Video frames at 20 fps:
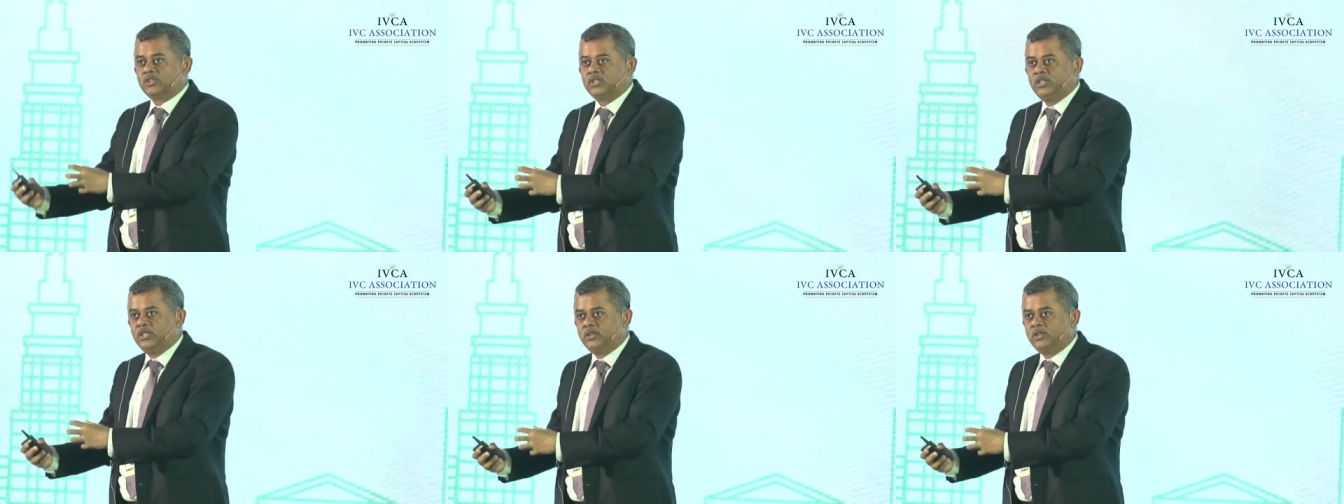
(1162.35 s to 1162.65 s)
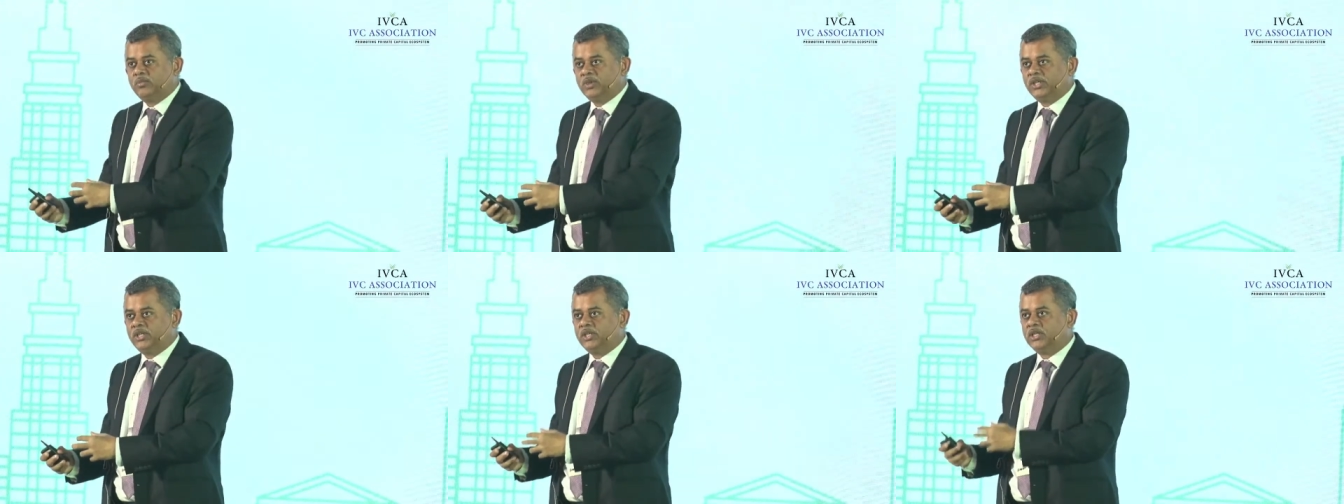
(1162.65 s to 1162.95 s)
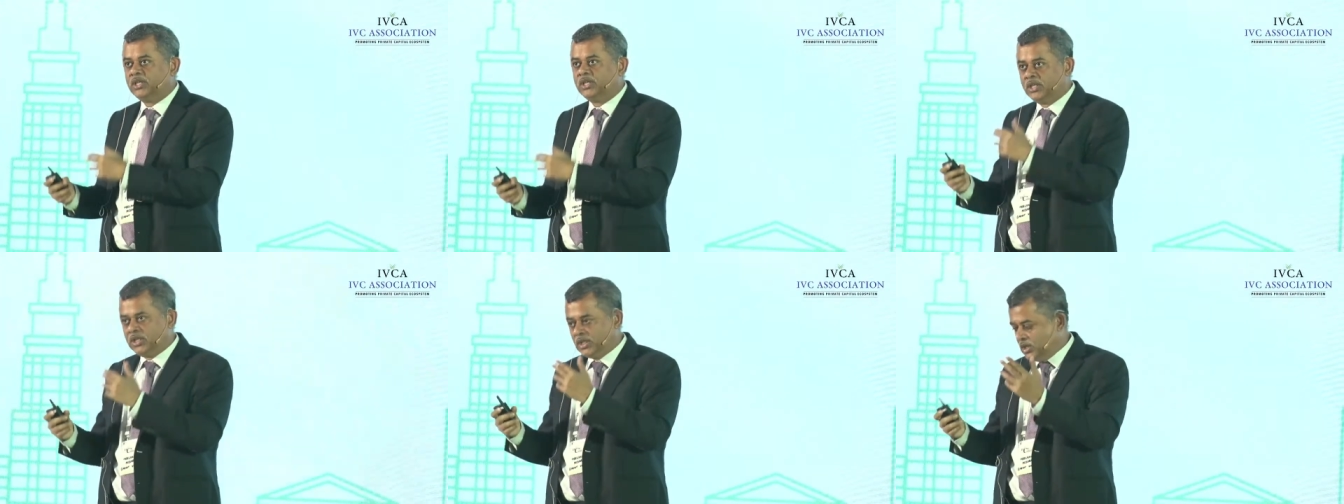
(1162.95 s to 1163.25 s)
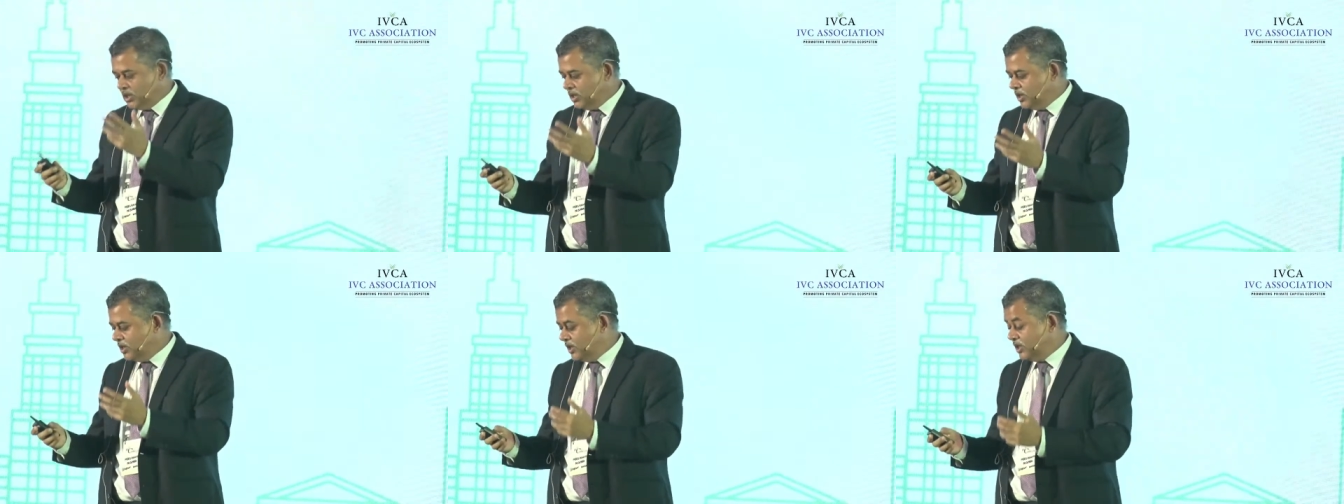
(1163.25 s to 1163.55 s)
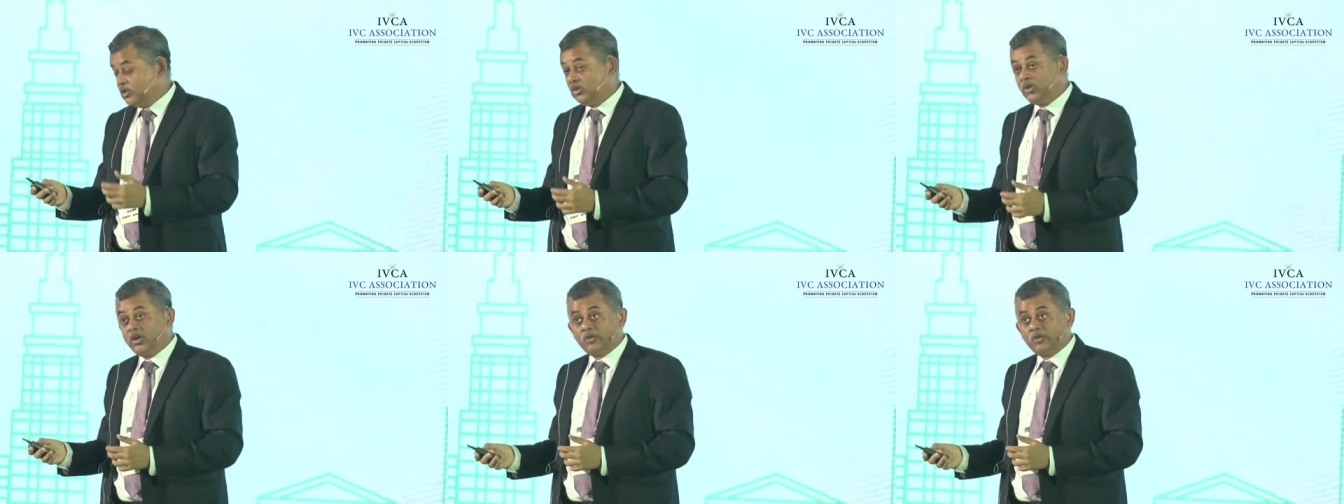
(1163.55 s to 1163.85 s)
For the first time, it has
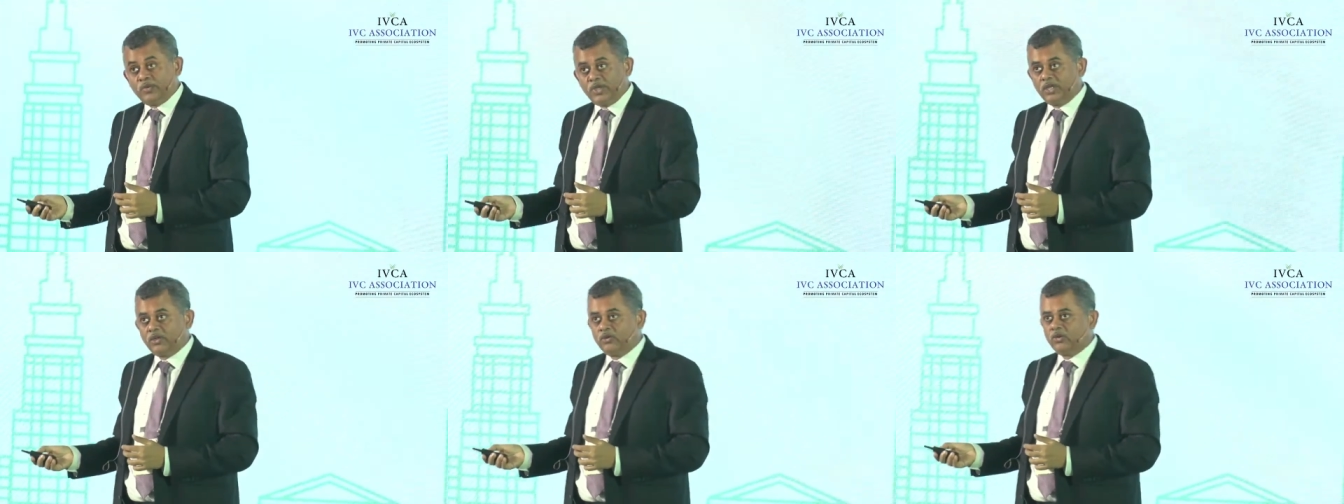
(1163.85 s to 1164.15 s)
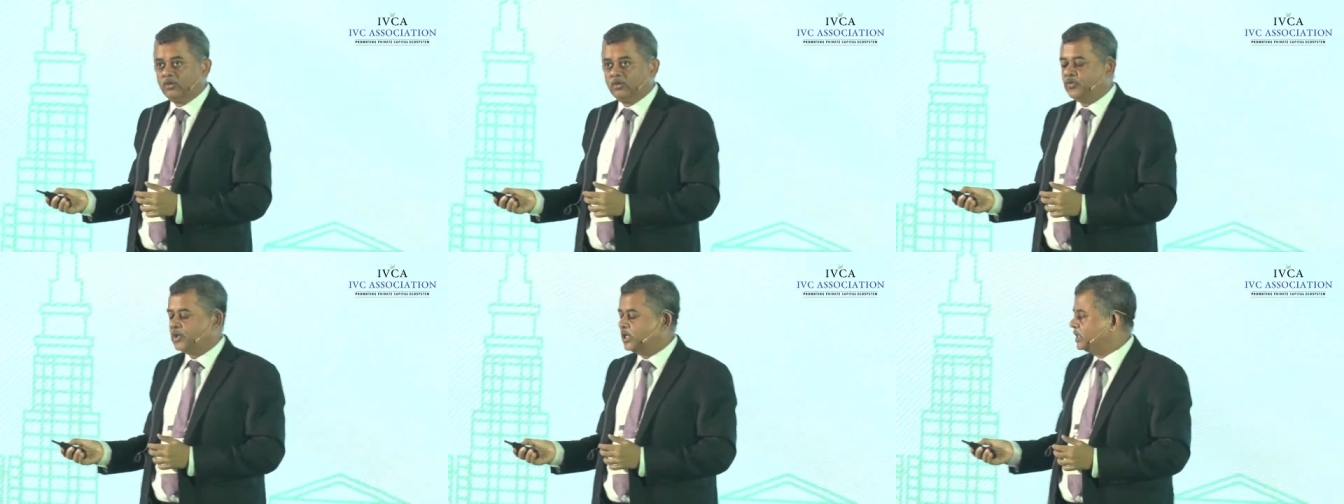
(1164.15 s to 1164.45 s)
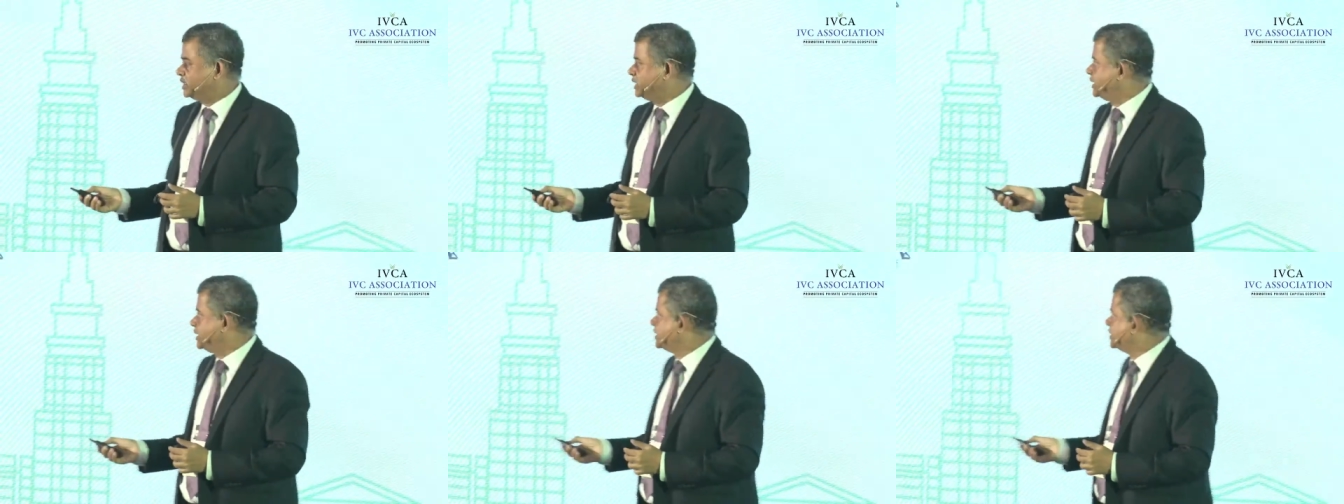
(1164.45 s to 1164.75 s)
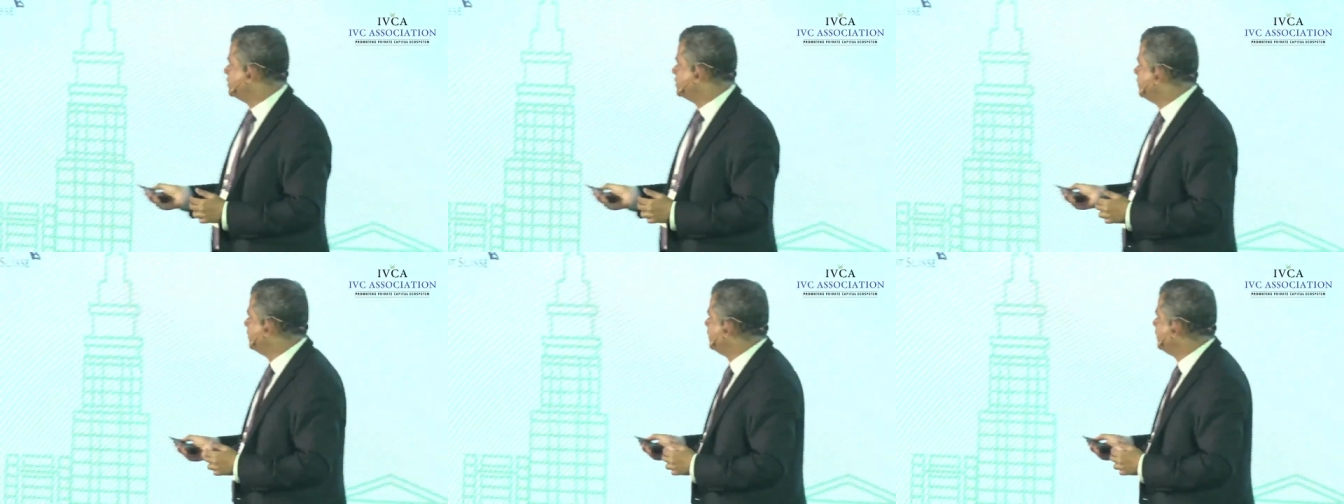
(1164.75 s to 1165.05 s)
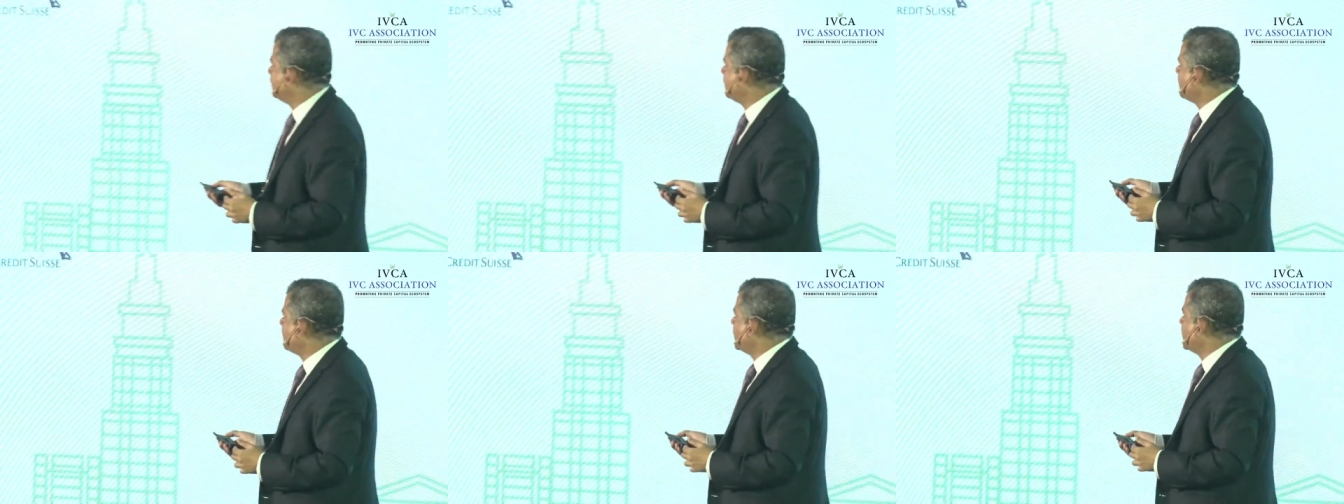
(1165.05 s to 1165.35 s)
started to correct, and it is
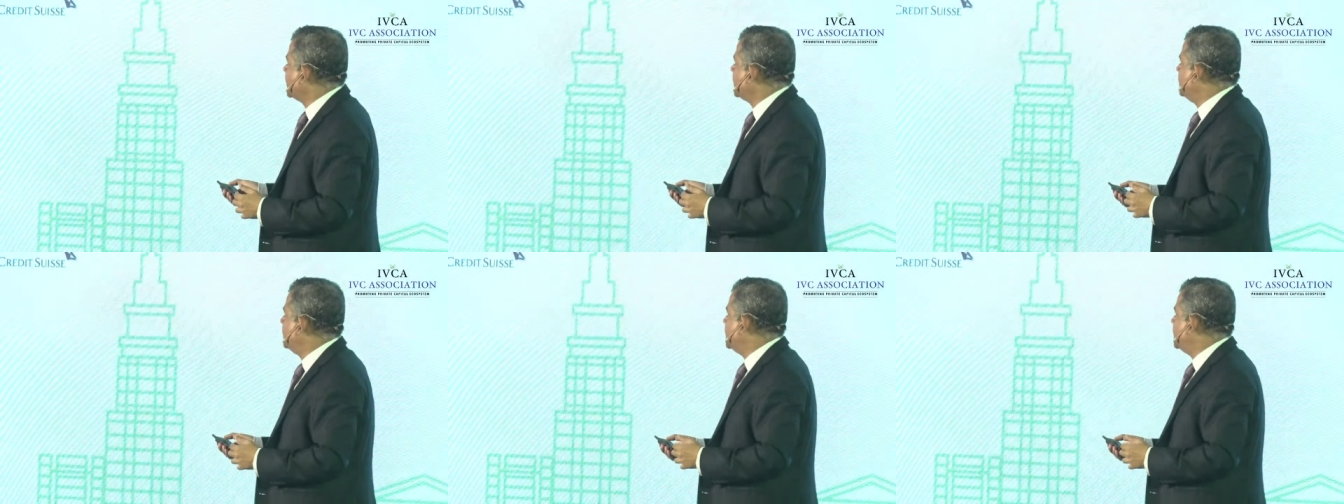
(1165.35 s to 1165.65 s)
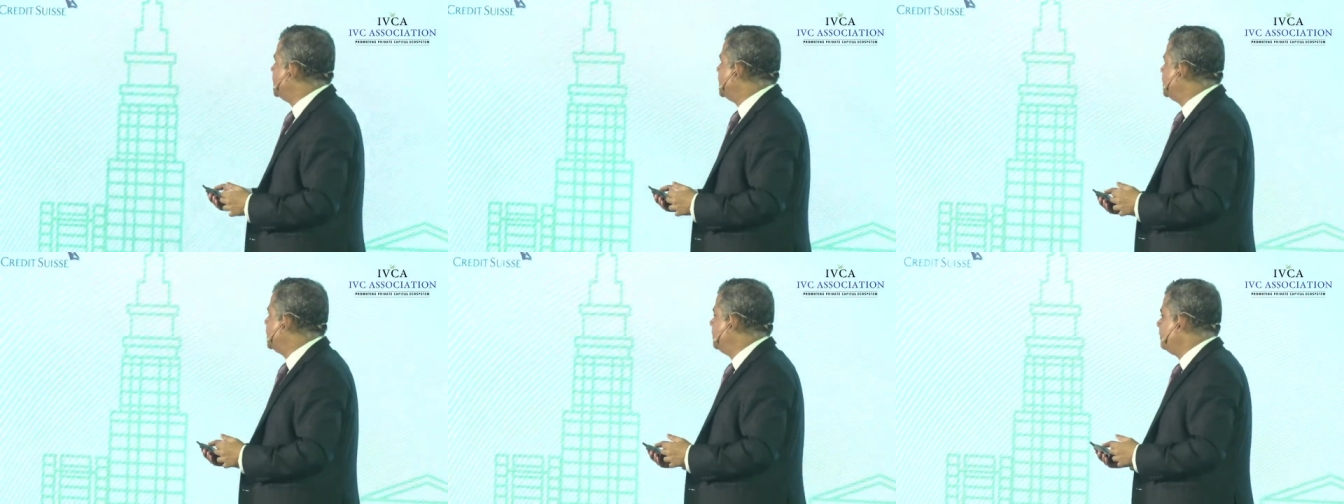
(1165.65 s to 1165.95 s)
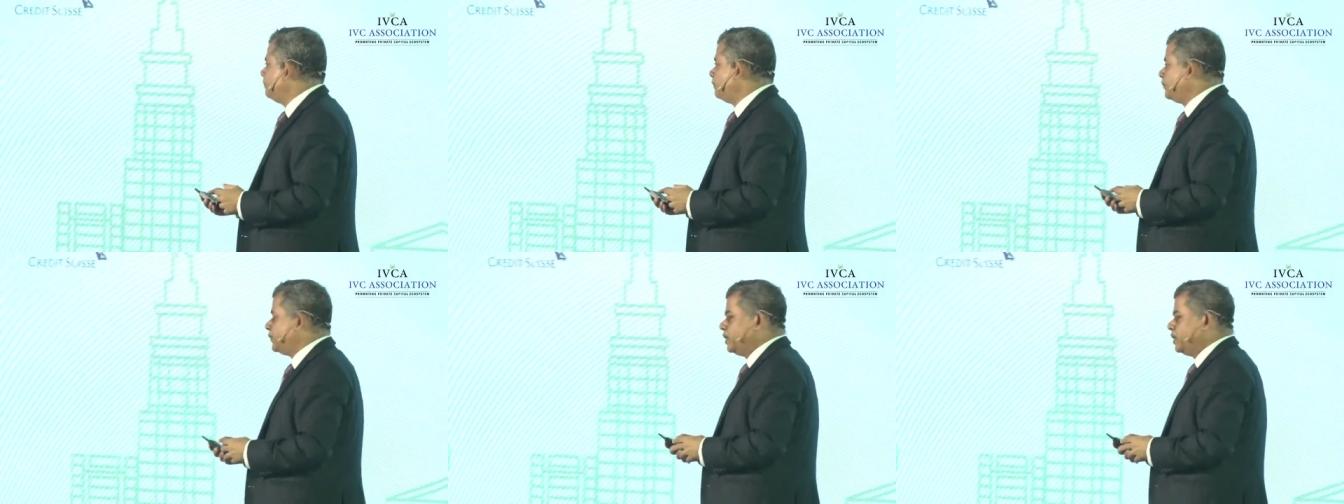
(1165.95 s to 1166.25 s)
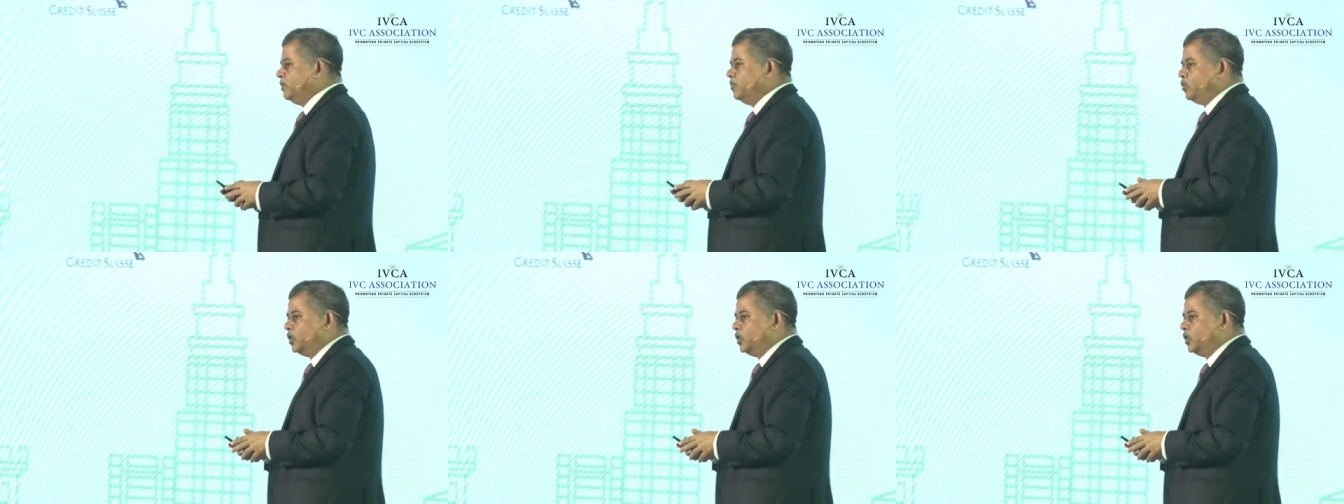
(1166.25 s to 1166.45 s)
now below the trend line,